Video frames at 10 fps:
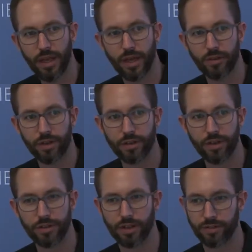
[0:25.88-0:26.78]
And I want to
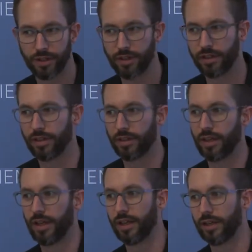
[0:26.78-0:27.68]
thank David
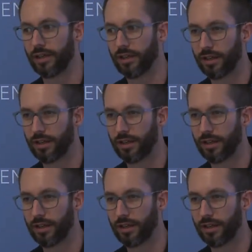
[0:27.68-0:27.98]
and